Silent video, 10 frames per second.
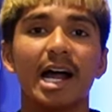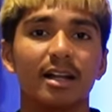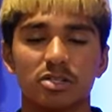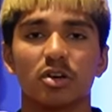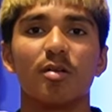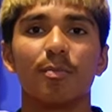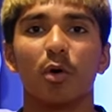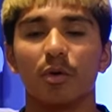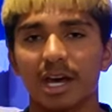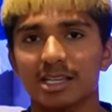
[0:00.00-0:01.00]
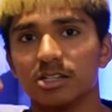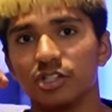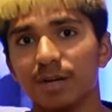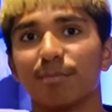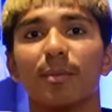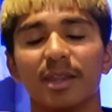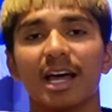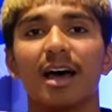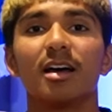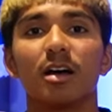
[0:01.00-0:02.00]
and it's so important next season you implement
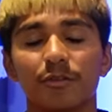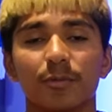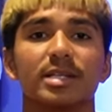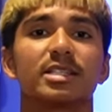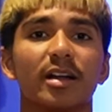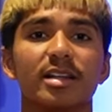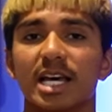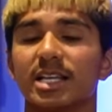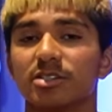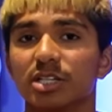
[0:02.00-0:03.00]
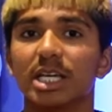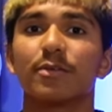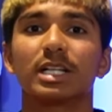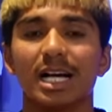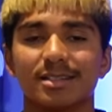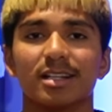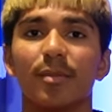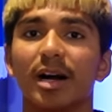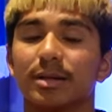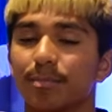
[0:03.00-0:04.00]
that from the start of the season. You give Glasner the
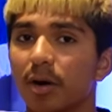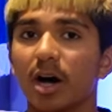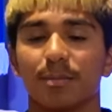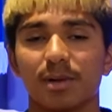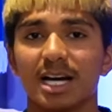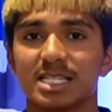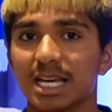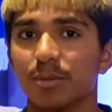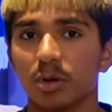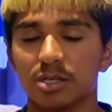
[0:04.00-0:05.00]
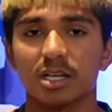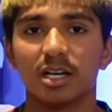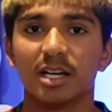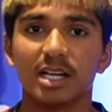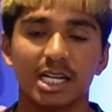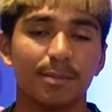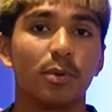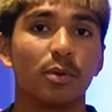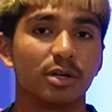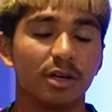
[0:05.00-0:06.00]
money to buy the players he wants, and
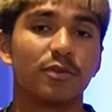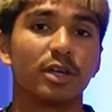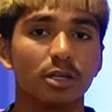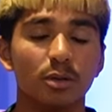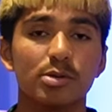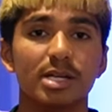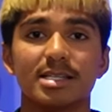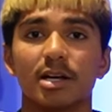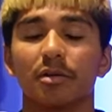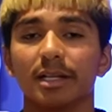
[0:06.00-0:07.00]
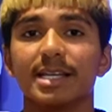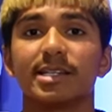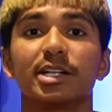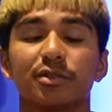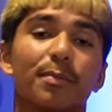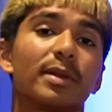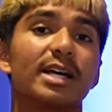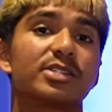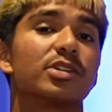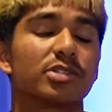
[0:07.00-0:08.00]
important if you lose Eze or Olise to
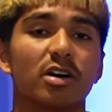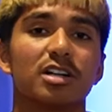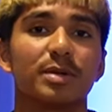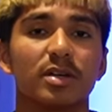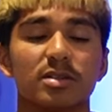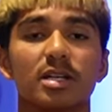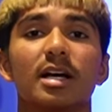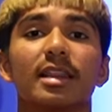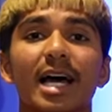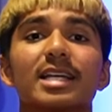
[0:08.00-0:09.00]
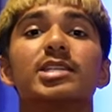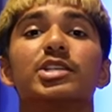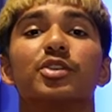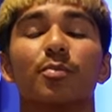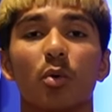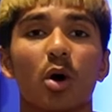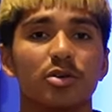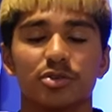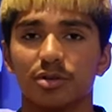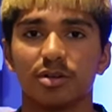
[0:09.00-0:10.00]
replace those guys, because that system
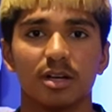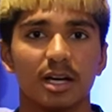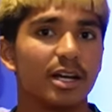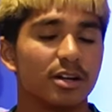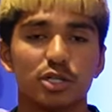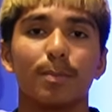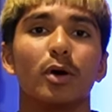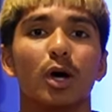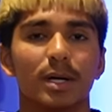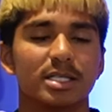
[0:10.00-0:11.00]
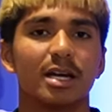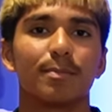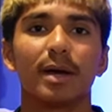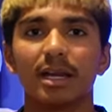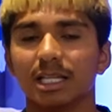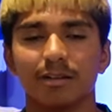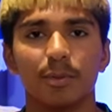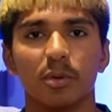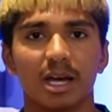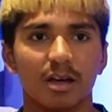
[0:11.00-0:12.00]
worked to superb extent, beating
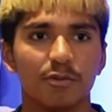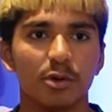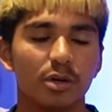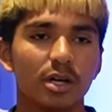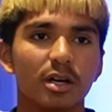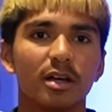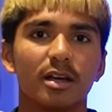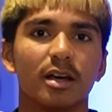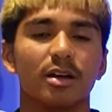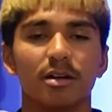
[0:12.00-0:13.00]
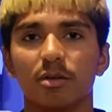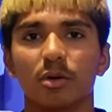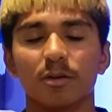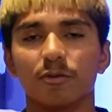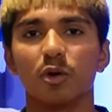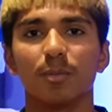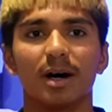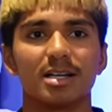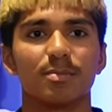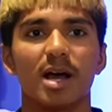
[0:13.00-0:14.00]
Liverpool at Anfield and knocking four
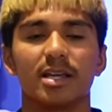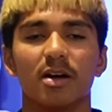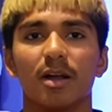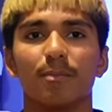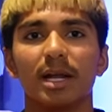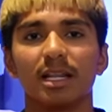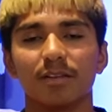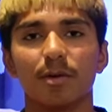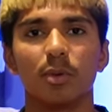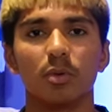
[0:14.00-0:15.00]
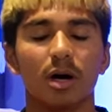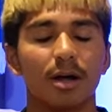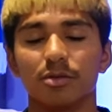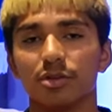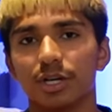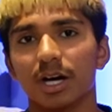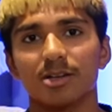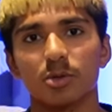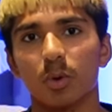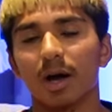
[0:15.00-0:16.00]
past Man United, beating Liverpool and
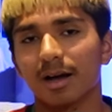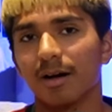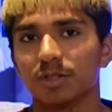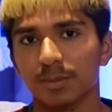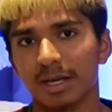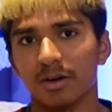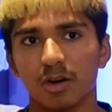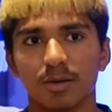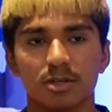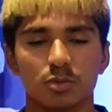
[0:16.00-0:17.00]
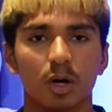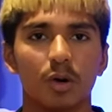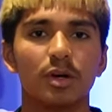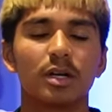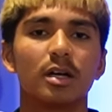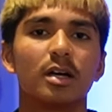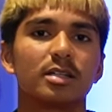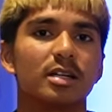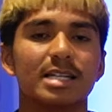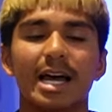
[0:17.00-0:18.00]
Newcastle quite comfortably at home as well.
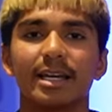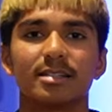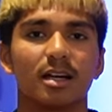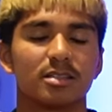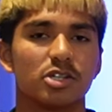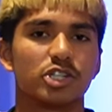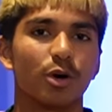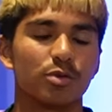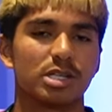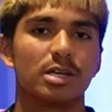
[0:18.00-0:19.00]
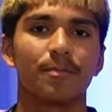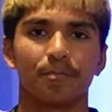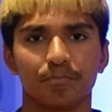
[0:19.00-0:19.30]
They're taking it to the likes of Chelsea.